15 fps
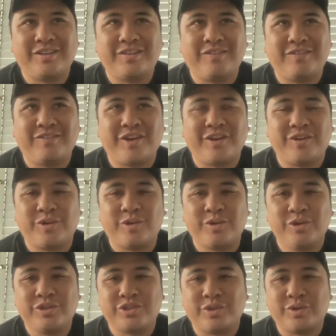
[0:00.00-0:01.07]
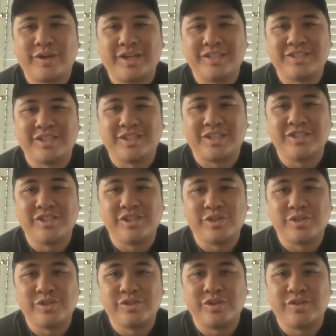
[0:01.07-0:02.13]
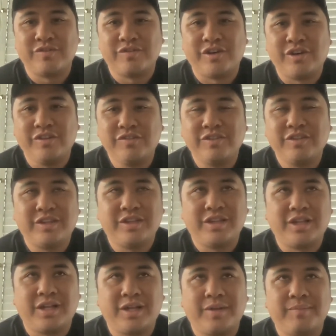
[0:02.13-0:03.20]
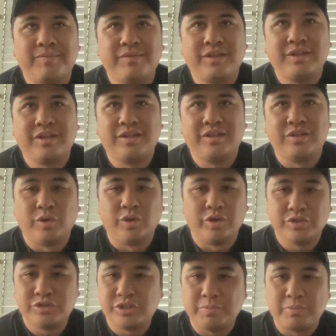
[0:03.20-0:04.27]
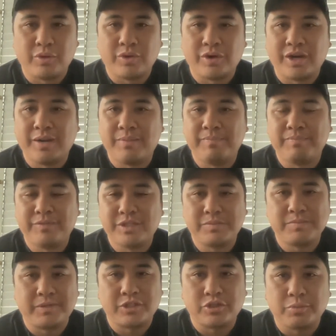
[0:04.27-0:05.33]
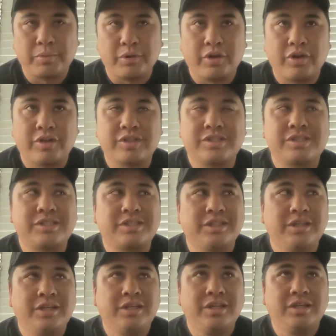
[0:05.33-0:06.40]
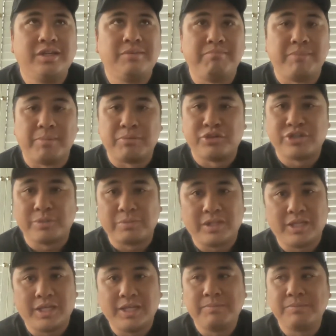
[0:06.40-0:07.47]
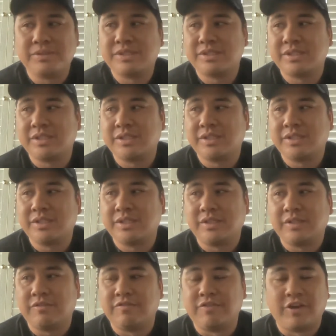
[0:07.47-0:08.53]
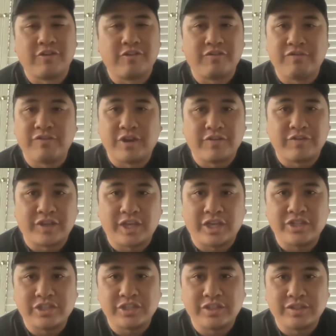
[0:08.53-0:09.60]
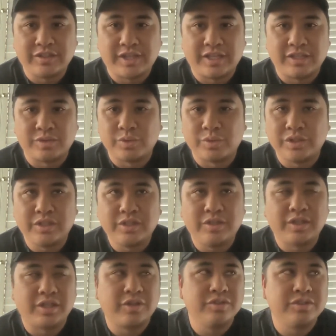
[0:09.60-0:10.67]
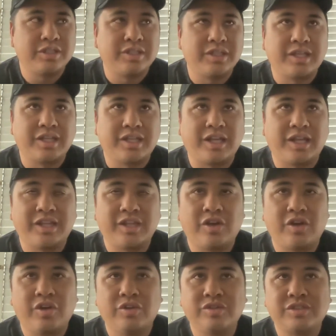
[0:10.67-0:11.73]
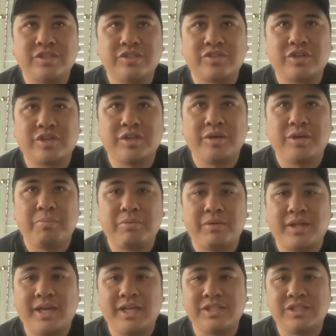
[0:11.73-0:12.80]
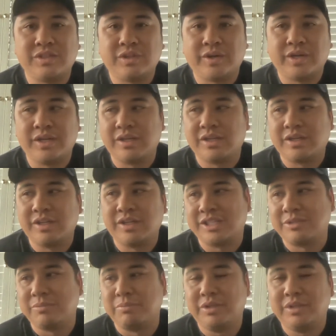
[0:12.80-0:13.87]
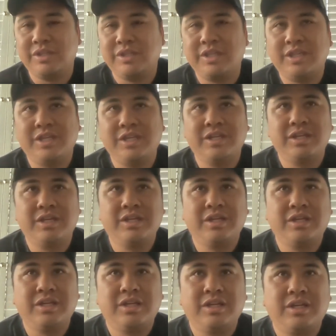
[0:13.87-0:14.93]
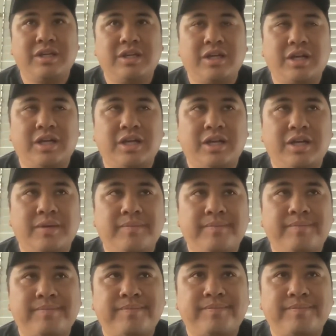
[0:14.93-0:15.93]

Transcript: very crucial right as it continues to evolve um, loyalty program, special perks, membership clubs, ver- verification that it's real, like those things. I think I think all those things are going to apply to it, right? Collectability. Um,